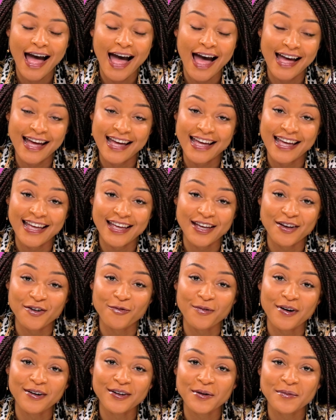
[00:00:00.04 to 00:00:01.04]
Hi,
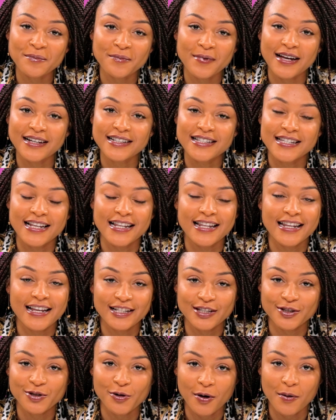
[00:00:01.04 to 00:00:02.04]
welcome back to
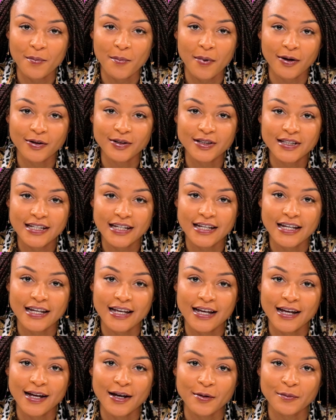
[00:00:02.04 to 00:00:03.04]
Let's Talk About
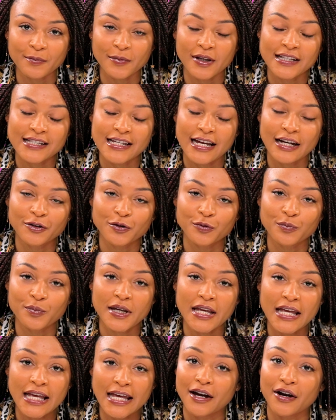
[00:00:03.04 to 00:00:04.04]
It. It's
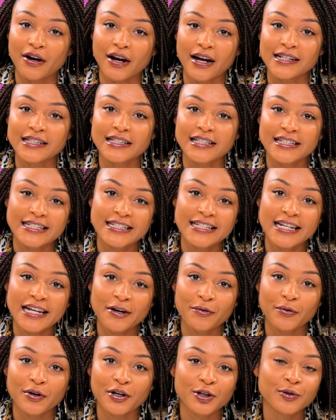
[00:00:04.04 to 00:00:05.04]
Akubey here, and
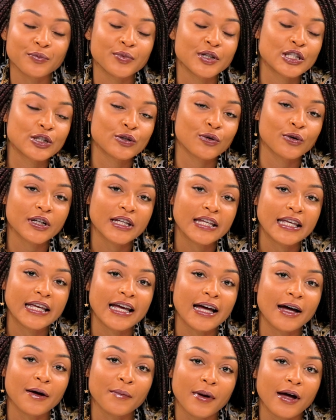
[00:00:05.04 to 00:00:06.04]
today we're going to be
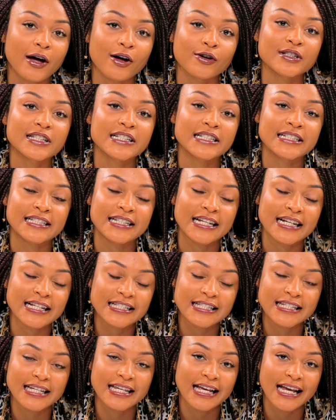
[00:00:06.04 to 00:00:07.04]
talking about
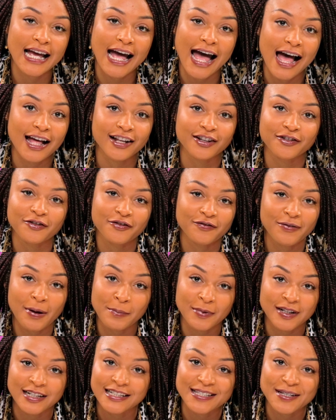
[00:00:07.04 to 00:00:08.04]
dating and
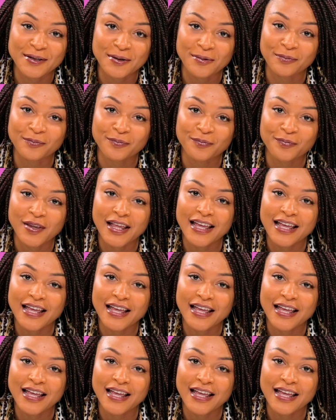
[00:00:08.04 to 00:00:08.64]
feminism.